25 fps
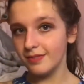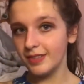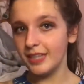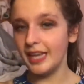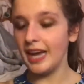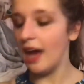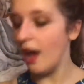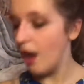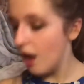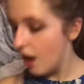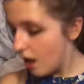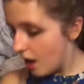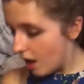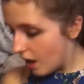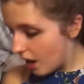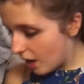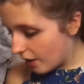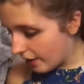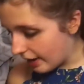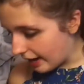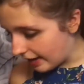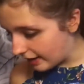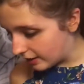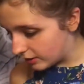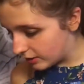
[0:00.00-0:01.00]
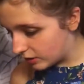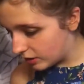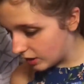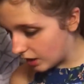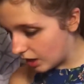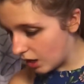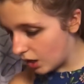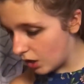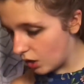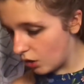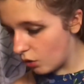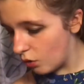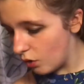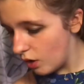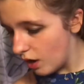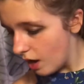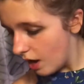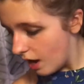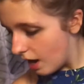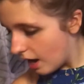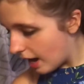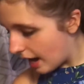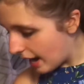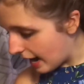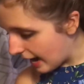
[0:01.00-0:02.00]
Yeah. Okay, so
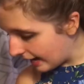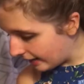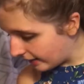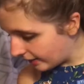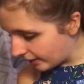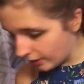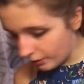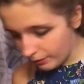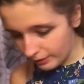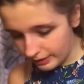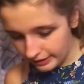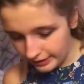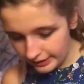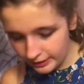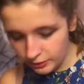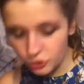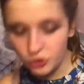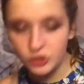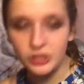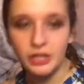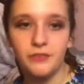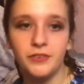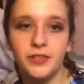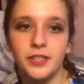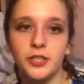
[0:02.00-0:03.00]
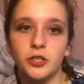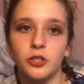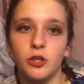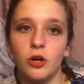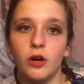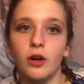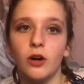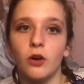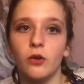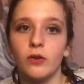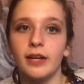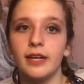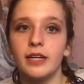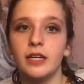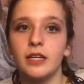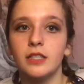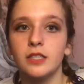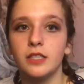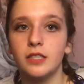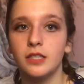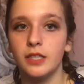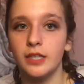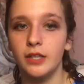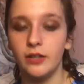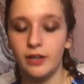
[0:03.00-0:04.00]
highlighter, we're going to use Jeffree Star only
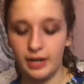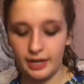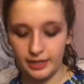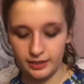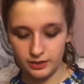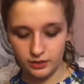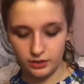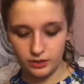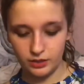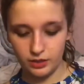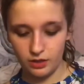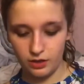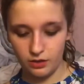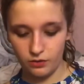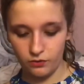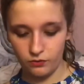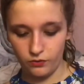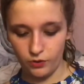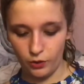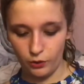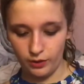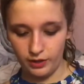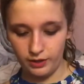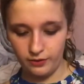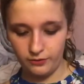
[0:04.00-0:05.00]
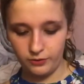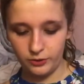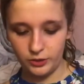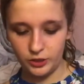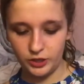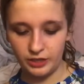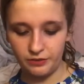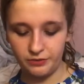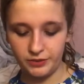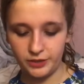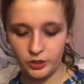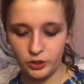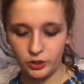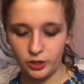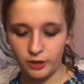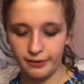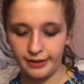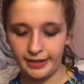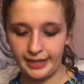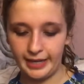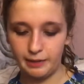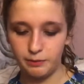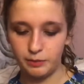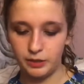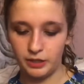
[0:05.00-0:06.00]
because you guys voted for Jeffree Star when
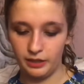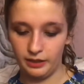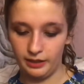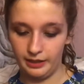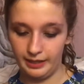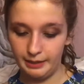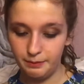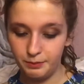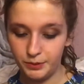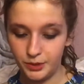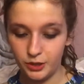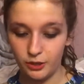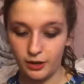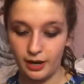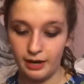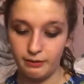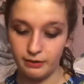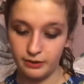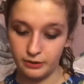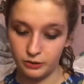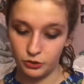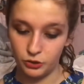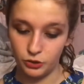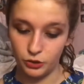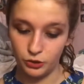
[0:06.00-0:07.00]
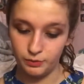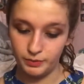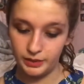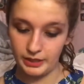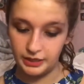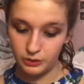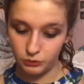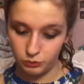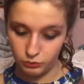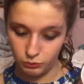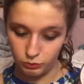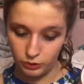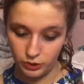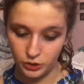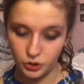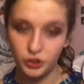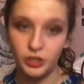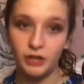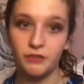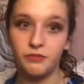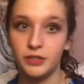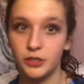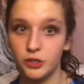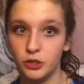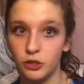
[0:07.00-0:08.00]
it came to the lips, so I would assume you guys would want
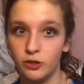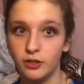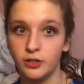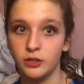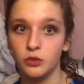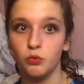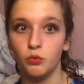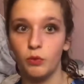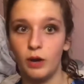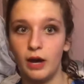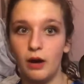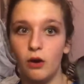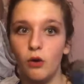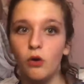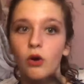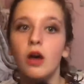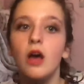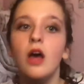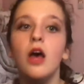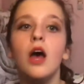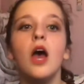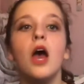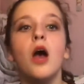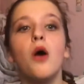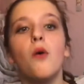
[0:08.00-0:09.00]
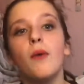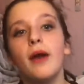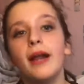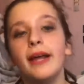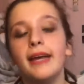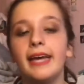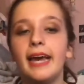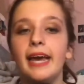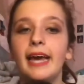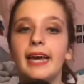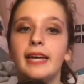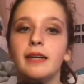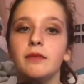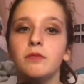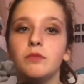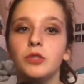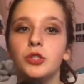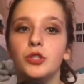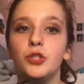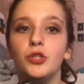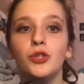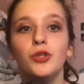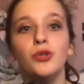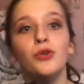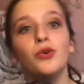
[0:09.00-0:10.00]
Jeffree Star as well when it came
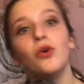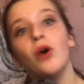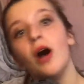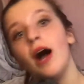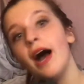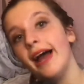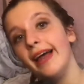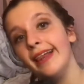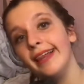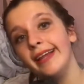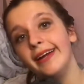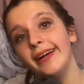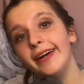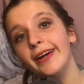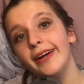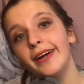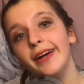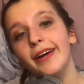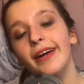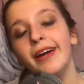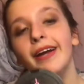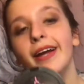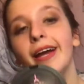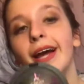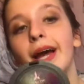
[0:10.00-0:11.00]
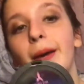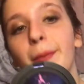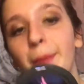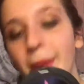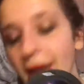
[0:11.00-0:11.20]
to highlighter. I